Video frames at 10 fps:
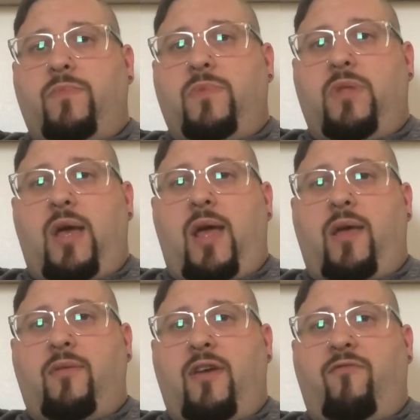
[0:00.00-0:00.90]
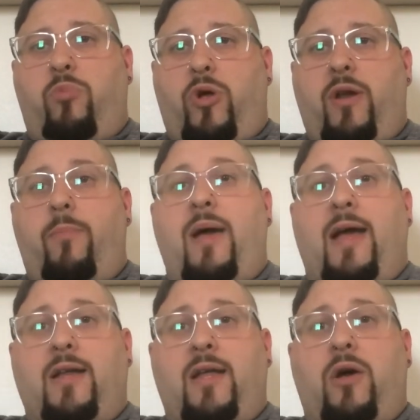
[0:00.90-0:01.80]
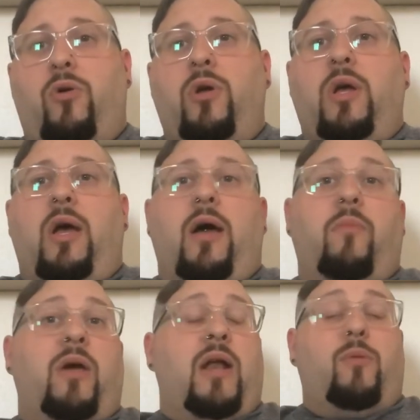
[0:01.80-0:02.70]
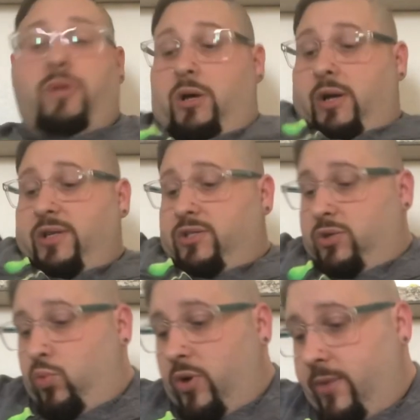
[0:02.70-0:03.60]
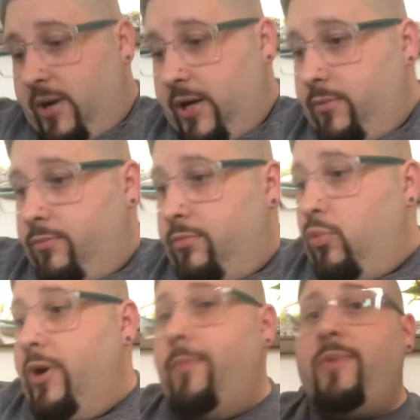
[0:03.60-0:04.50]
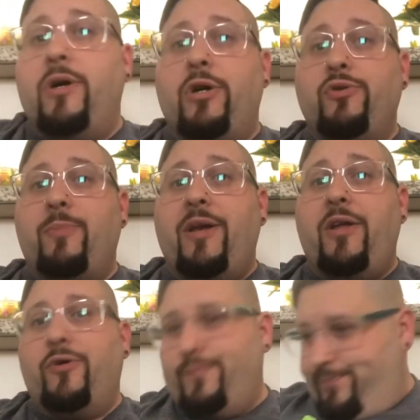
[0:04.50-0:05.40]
They've brought it back now, and I'll be honest. There goes my needle.